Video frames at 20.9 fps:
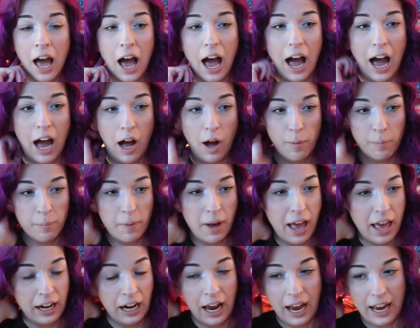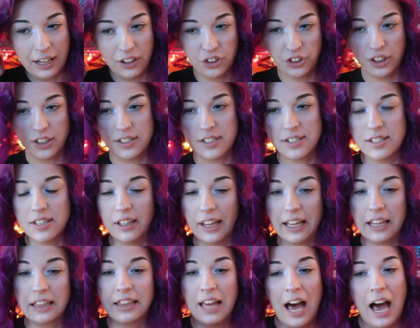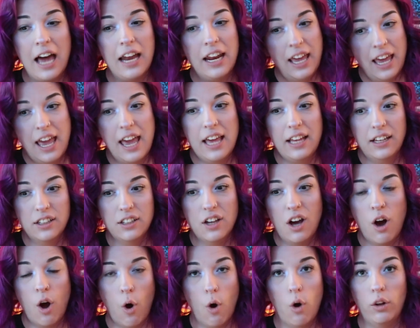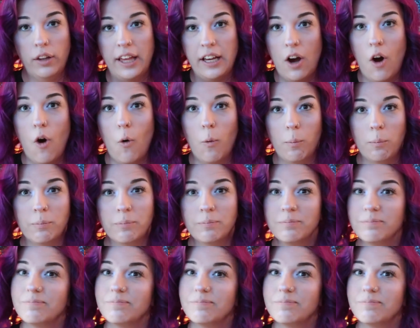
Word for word: And I just like that hit home